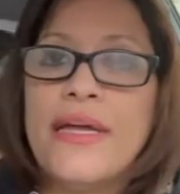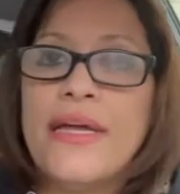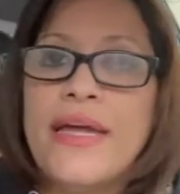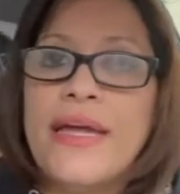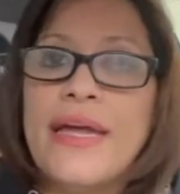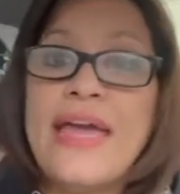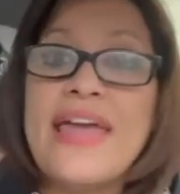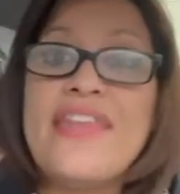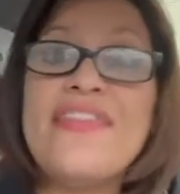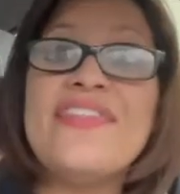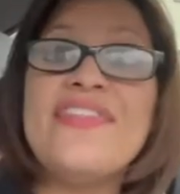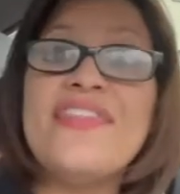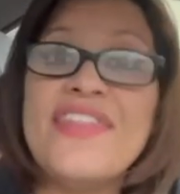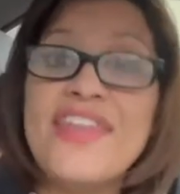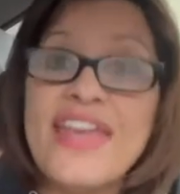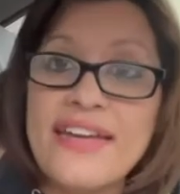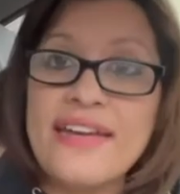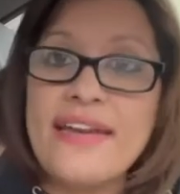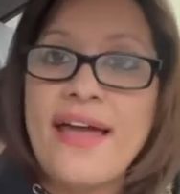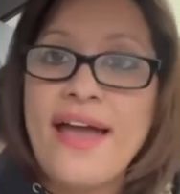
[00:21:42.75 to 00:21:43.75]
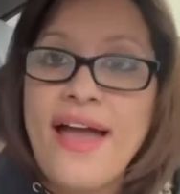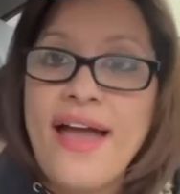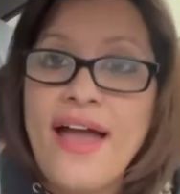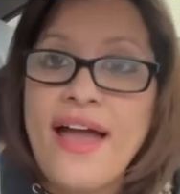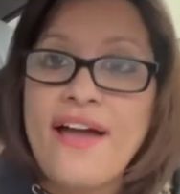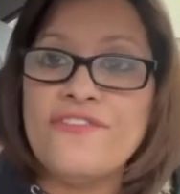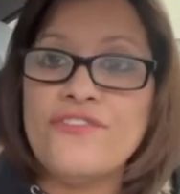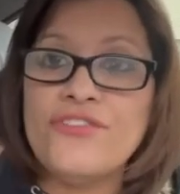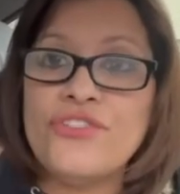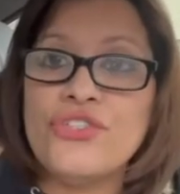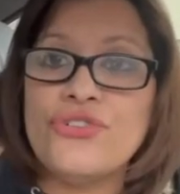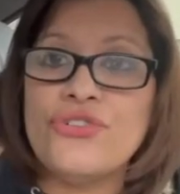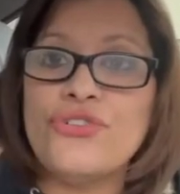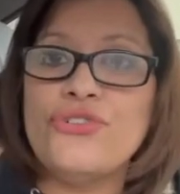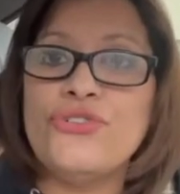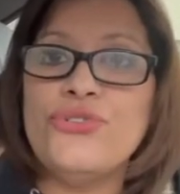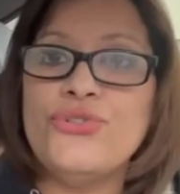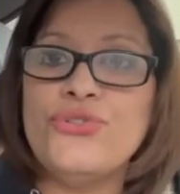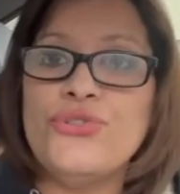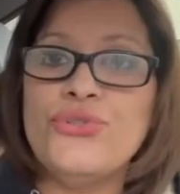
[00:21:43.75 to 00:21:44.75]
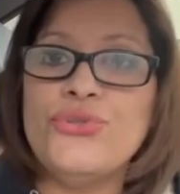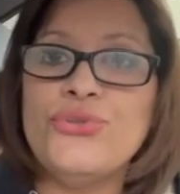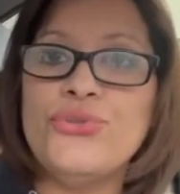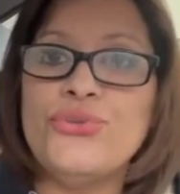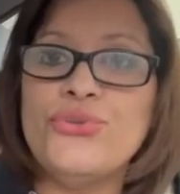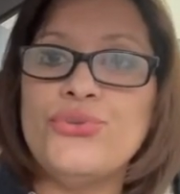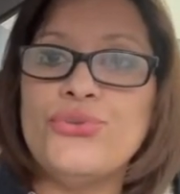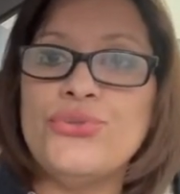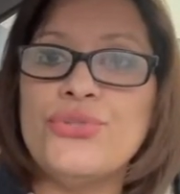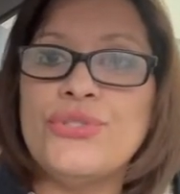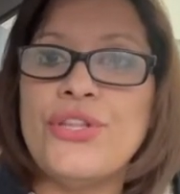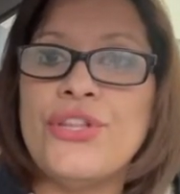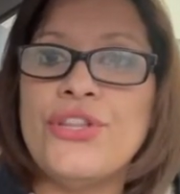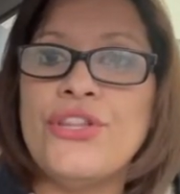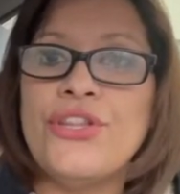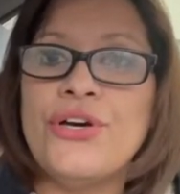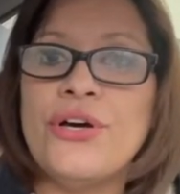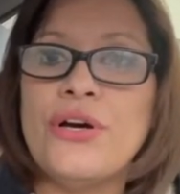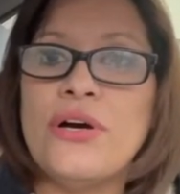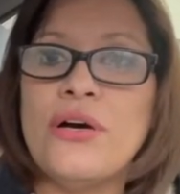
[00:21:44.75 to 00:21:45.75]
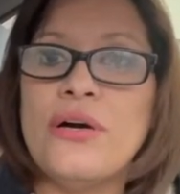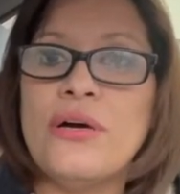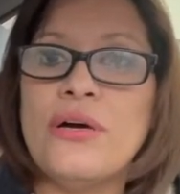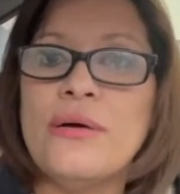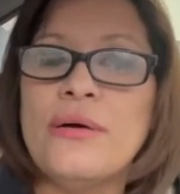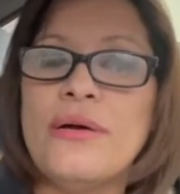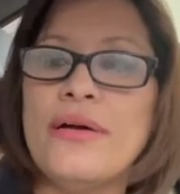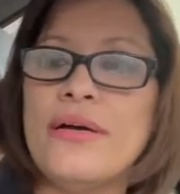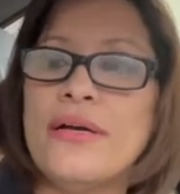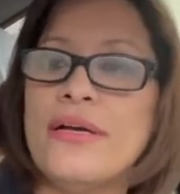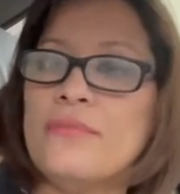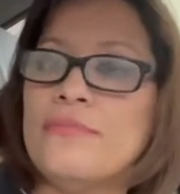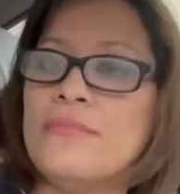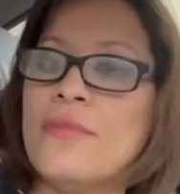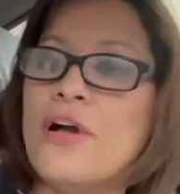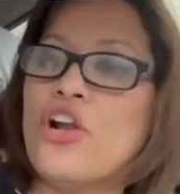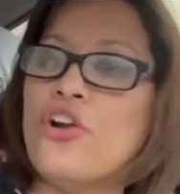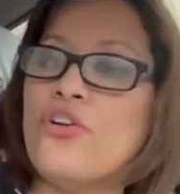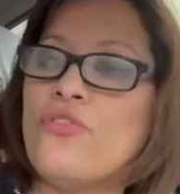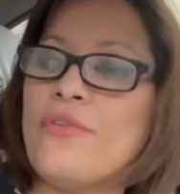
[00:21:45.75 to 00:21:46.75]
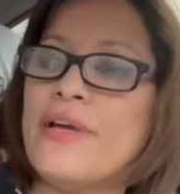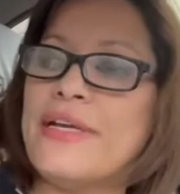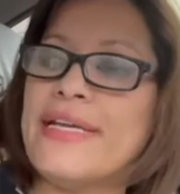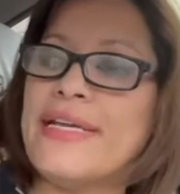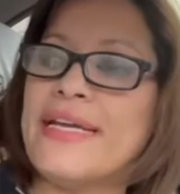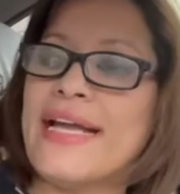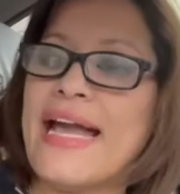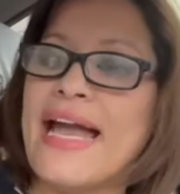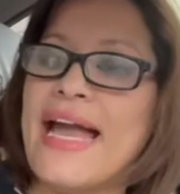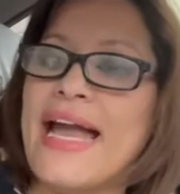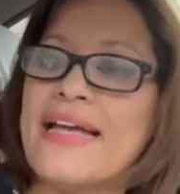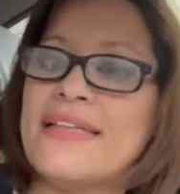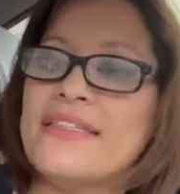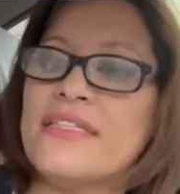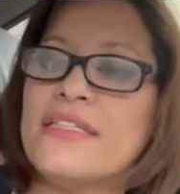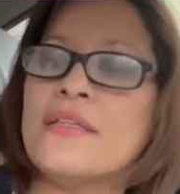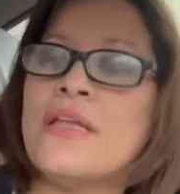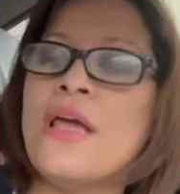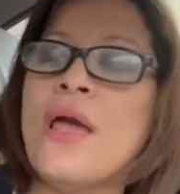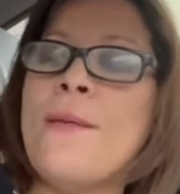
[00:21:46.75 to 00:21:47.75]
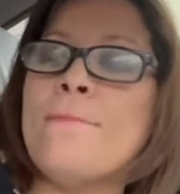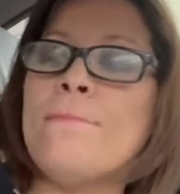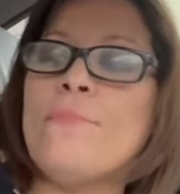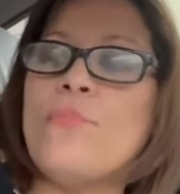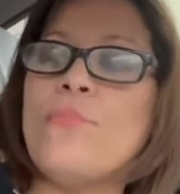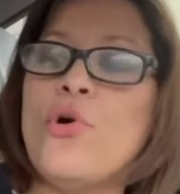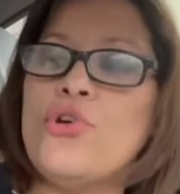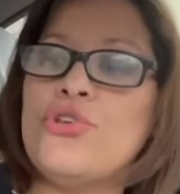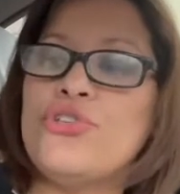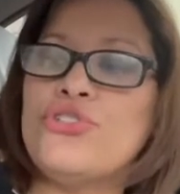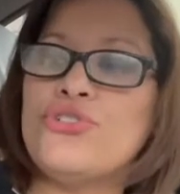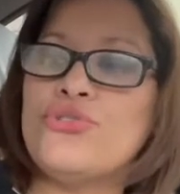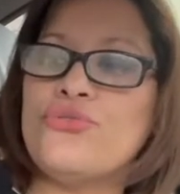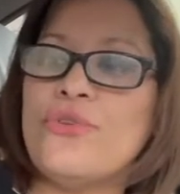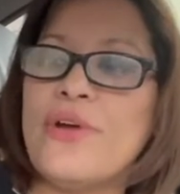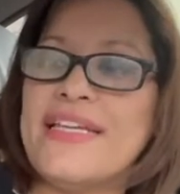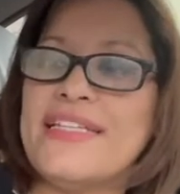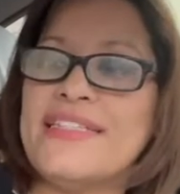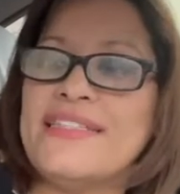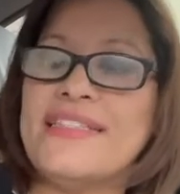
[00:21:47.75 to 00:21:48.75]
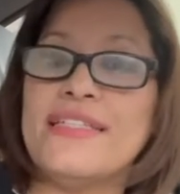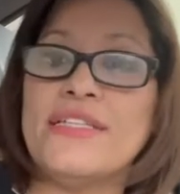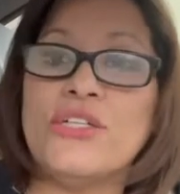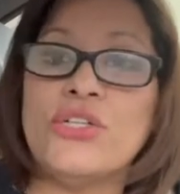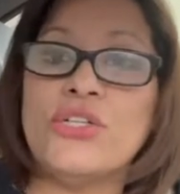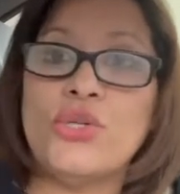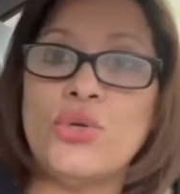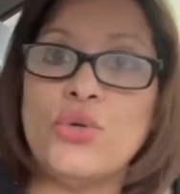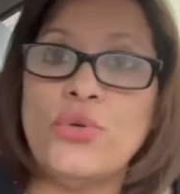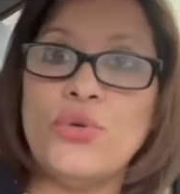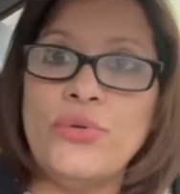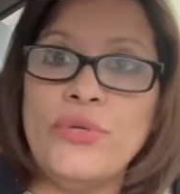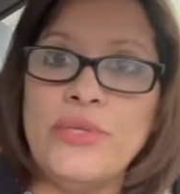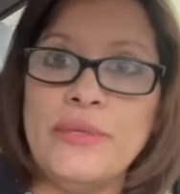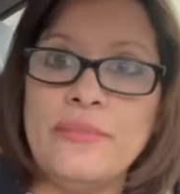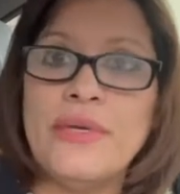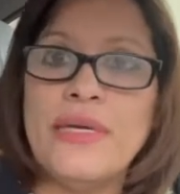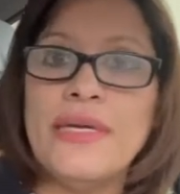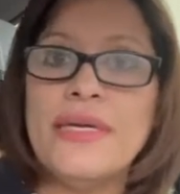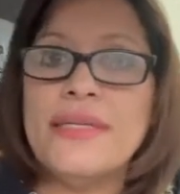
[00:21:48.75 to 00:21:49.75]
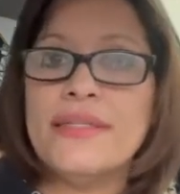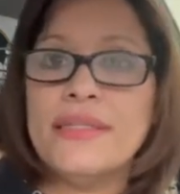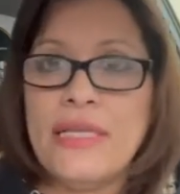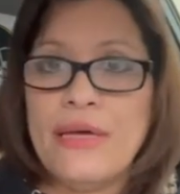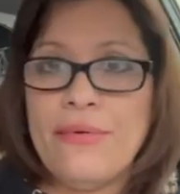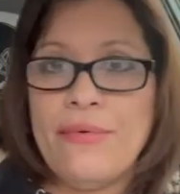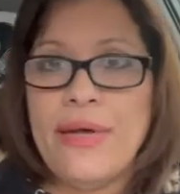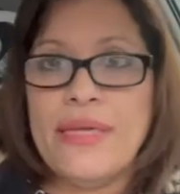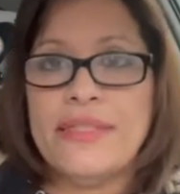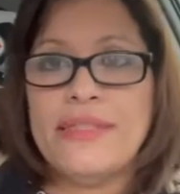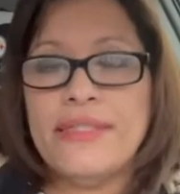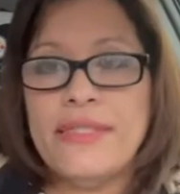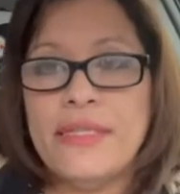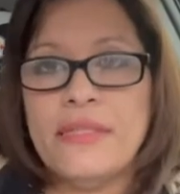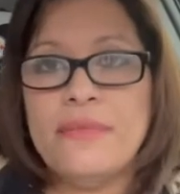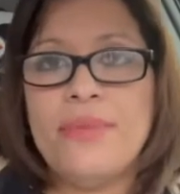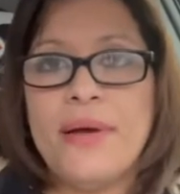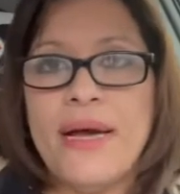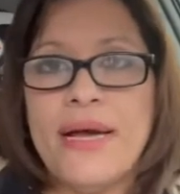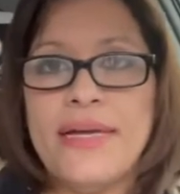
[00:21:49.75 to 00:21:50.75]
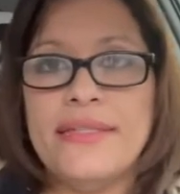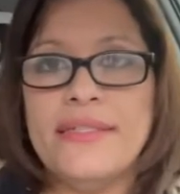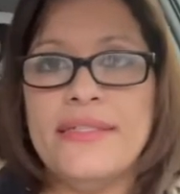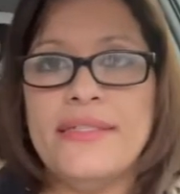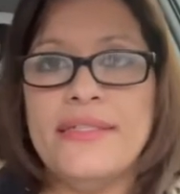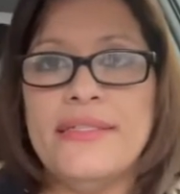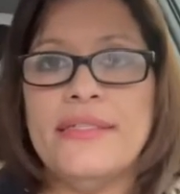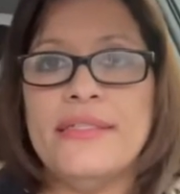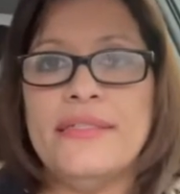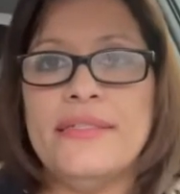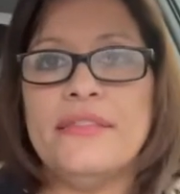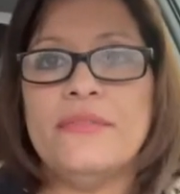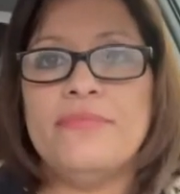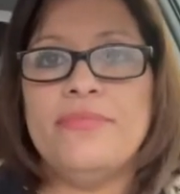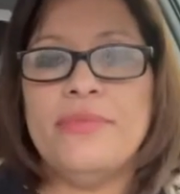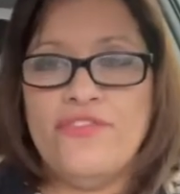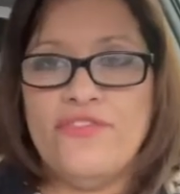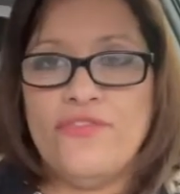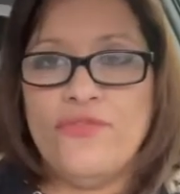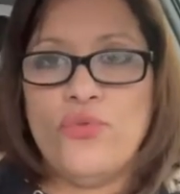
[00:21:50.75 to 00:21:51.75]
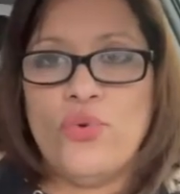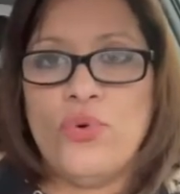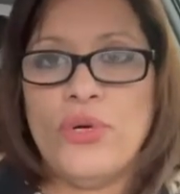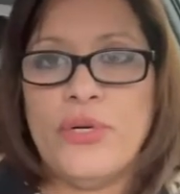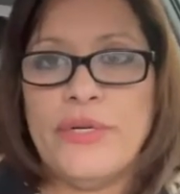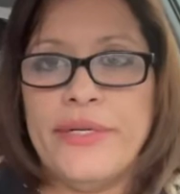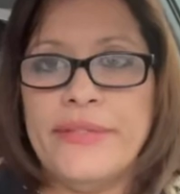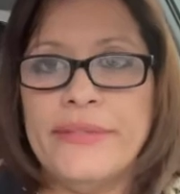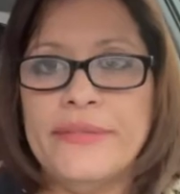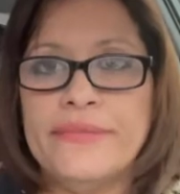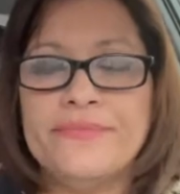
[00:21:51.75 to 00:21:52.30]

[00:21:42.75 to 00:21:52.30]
And then after you use the um, hyaluronic acid moisturizing cream. Now I did buy these before.